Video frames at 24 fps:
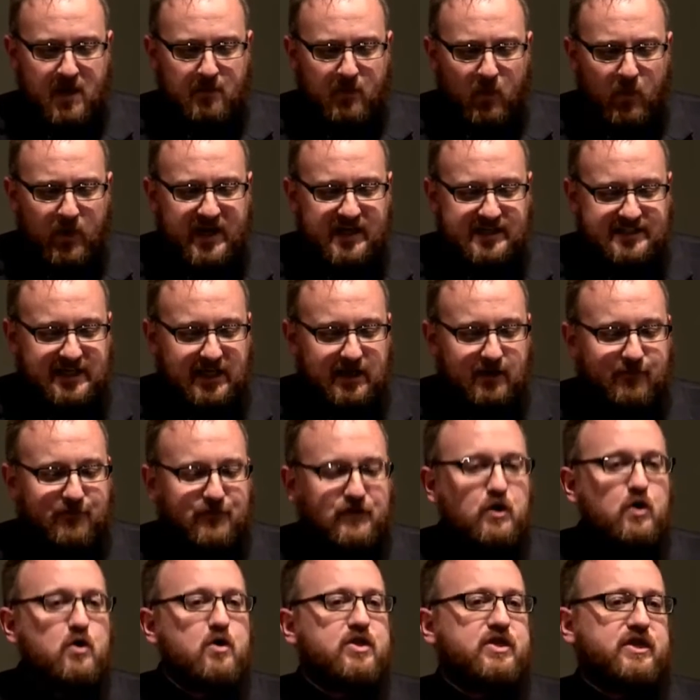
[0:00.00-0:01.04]
But we can say a
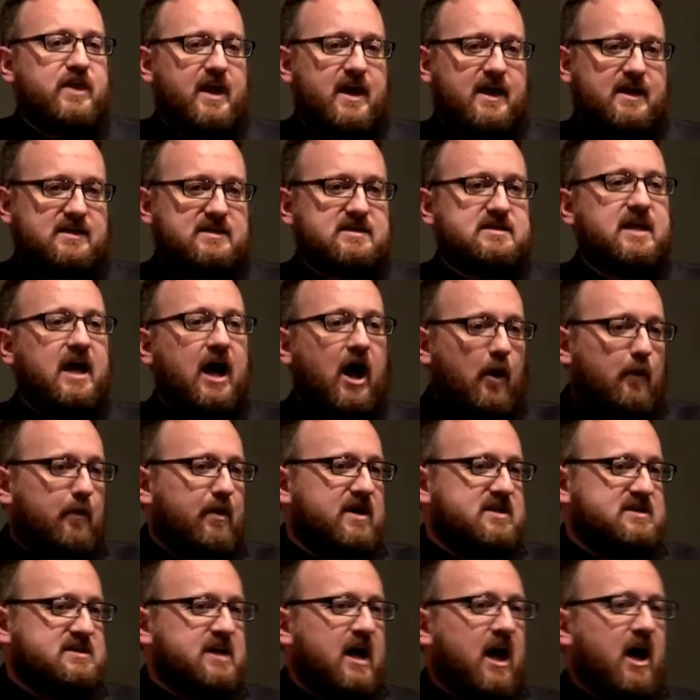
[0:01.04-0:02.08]
few things to
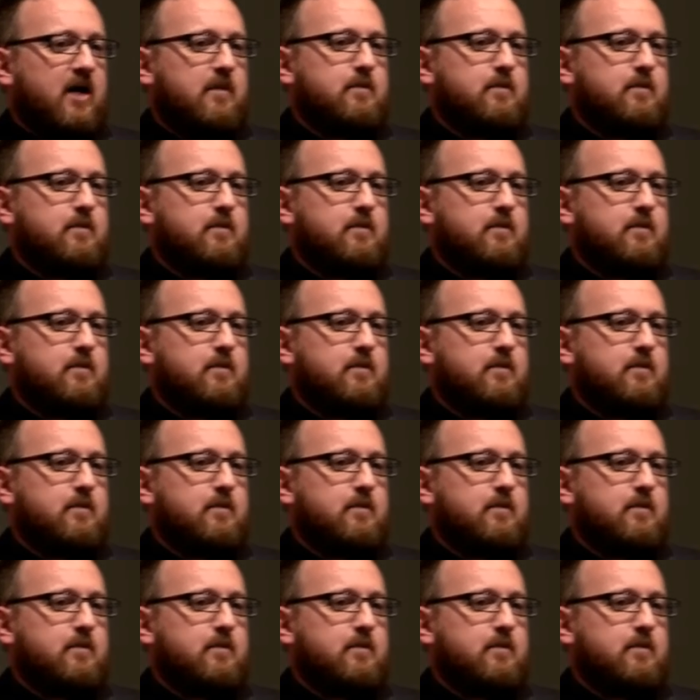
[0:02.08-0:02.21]
help us to